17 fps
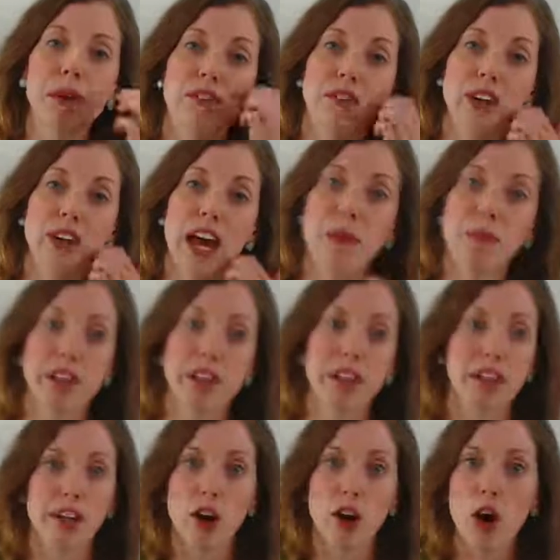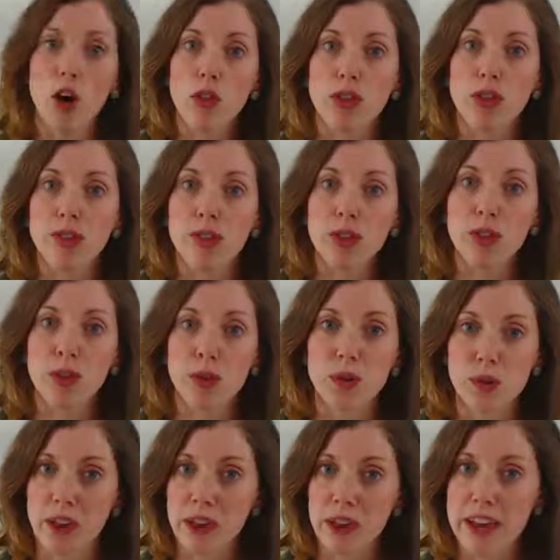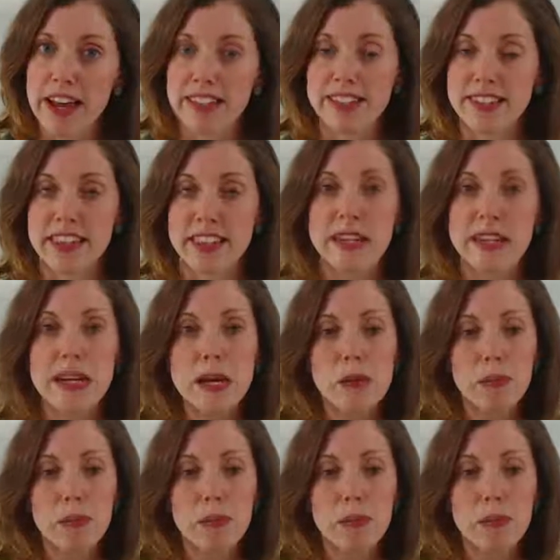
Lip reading: about vocabulary all through the lesson.